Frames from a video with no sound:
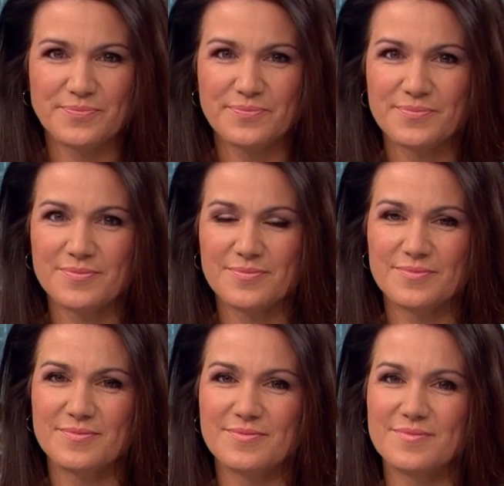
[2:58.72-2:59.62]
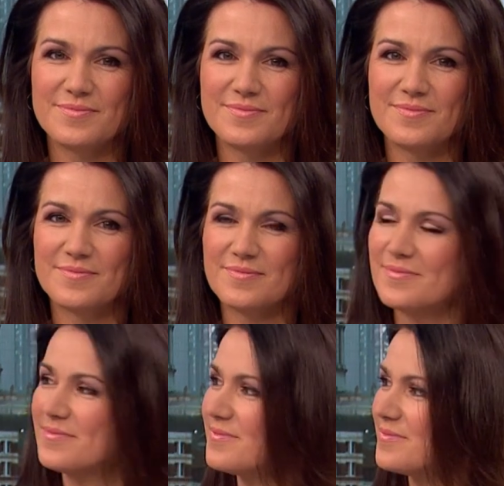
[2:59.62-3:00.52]

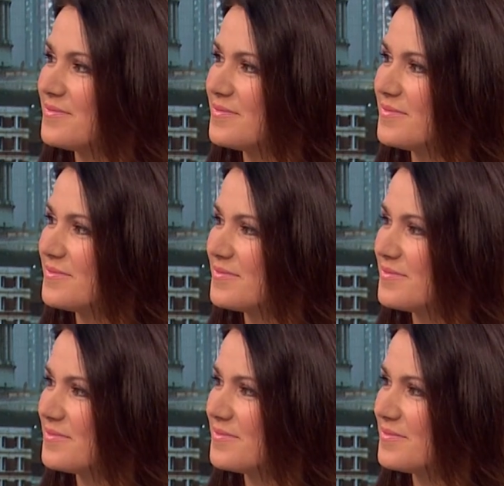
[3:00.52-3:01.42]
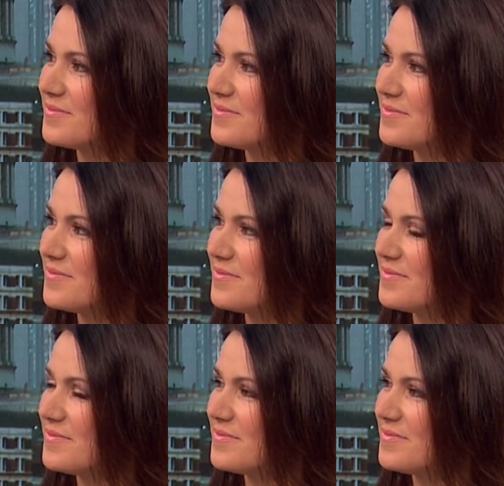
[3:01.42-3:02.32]

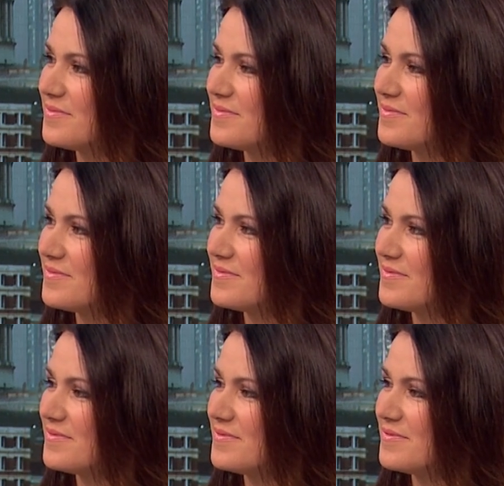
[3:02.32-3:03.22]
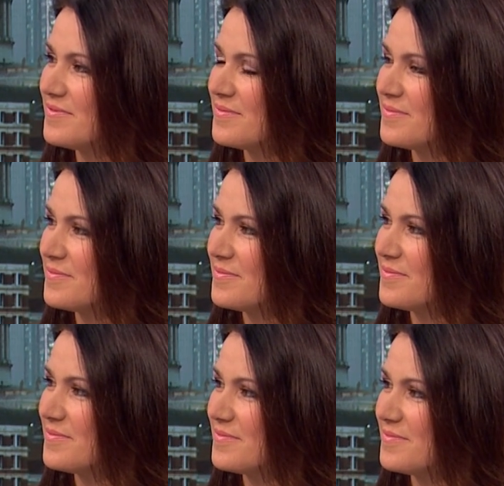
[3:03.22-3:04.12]

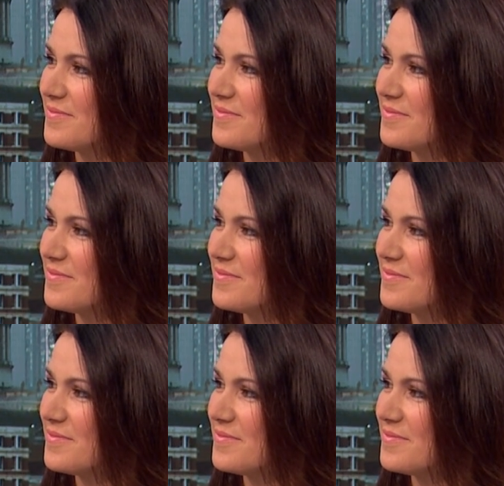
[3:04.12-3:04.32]
(not speaking)